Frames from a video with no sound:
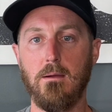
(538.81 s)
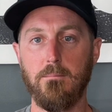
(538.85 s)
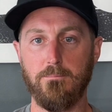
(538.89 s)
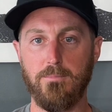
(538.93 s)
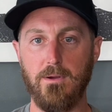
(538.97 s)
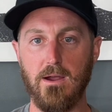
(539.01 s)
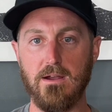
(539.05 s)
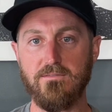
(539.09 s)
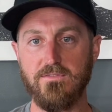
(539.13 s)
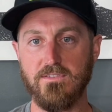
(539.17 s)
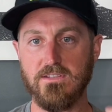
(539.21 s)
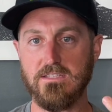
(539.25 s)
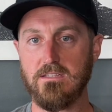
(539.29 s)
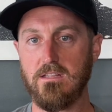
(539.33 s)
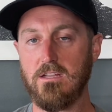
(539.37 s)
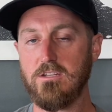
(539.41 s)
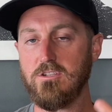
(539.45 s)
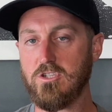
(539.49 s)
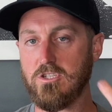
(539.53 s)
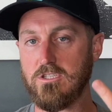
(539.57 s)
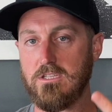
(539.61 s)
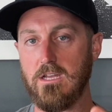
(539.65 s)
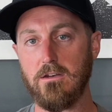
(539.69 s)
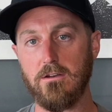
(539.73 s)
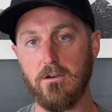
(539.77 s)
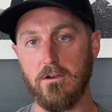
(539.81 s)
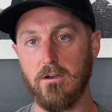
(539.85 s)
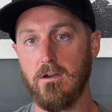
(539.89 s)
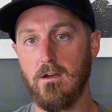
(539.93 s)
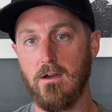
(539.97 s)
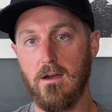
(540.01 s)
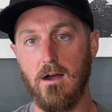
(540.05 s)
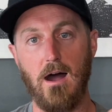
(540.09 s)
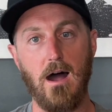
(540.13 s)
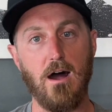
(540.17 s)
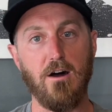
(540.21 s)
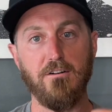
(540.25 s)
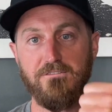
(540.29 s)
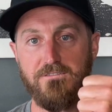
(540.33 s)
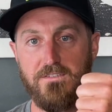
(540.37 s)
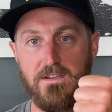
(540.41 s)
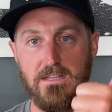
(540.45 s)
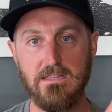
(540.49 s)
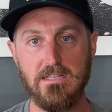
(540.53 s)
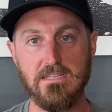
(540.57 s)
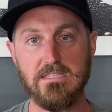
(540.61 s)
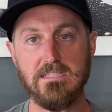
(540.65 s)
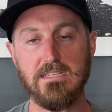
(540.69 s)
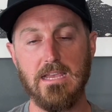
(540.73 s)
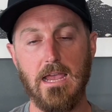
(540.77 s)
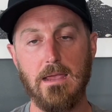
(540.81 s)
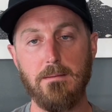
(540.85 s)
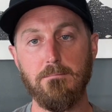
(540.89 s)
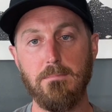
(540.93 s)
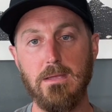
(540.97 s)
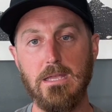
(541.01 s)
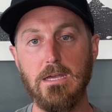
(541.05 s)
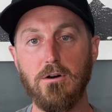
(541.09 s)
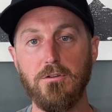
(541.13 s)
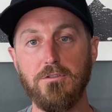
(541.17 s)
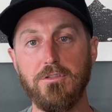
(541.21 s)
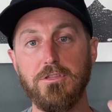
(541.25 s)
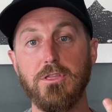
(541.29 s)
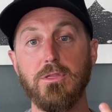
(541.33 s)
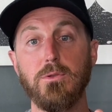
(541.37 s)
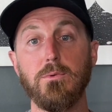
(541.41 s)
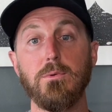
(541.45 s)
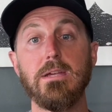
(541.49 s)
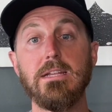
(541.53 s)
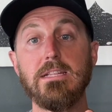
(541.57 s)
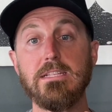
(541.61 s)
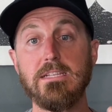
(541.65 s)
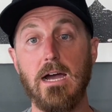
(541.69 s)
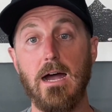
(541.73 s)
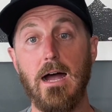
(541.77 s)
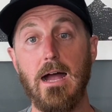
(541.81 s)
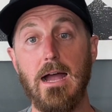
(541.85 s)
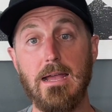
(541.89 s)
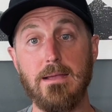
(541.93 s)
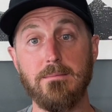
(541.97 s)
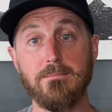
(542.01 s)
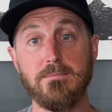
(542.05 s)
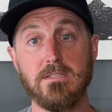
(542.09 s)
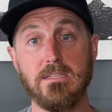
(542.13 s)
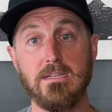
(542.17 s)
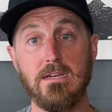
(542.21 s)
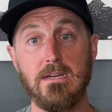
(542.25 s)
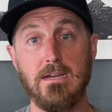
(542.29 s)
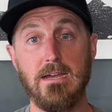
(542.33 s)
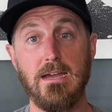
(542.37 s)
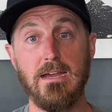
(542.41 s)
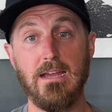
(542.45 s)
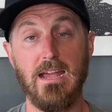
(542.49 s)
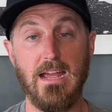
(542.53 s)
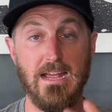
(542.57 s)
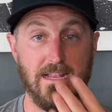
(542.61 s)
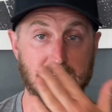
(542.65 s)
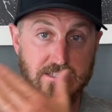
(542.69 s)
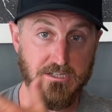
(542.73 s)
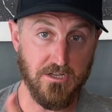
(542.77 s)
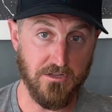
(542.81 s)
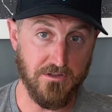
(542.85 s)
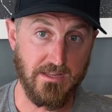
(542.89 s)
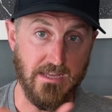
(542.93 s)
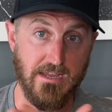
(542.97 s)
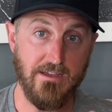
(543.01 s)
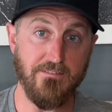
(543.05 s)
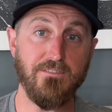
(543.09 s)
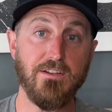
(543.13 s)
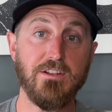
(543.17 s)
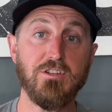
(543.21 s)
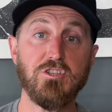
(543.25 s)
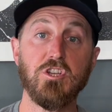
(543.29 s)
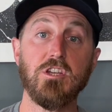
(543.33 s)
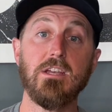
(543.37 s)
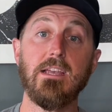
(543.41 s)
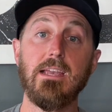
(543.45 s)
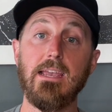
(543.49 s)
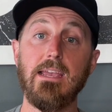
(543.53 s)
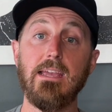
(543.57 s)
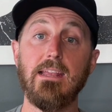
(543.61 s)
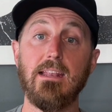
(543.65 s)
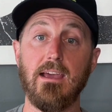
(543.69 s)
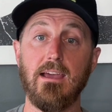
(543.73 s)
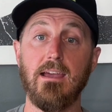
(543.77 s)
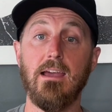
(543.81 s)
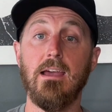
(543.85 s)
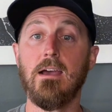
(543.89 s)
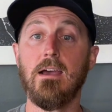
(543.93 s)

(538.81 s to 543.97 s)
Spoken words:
Breakfast, lunch, dinner. I'll feed the same meal 3 times until they eventually eat it.